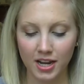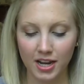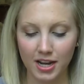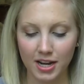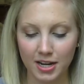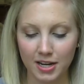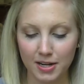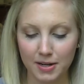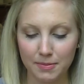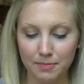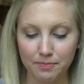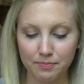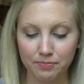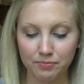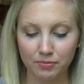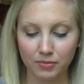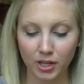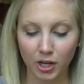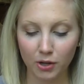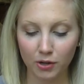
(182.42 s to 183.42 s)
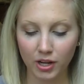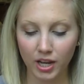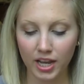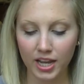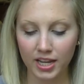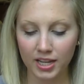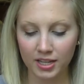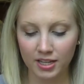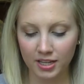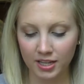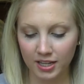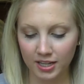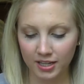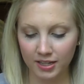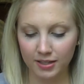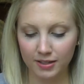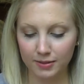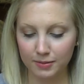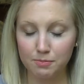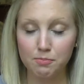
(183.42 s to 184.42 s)
Okay,
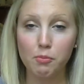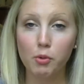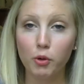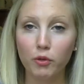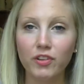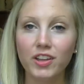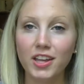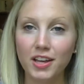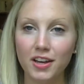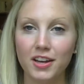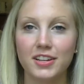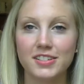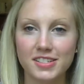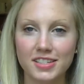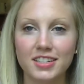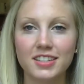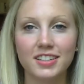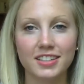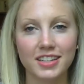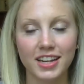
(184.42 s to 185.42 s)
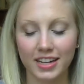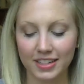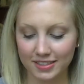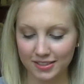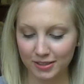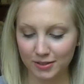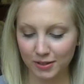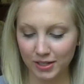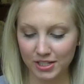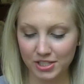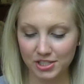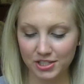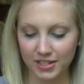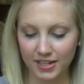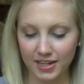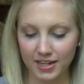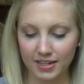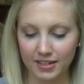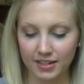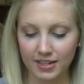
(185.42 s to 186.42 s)
moving on to the next
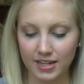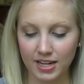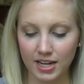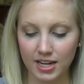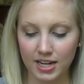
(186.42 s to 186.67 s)
question.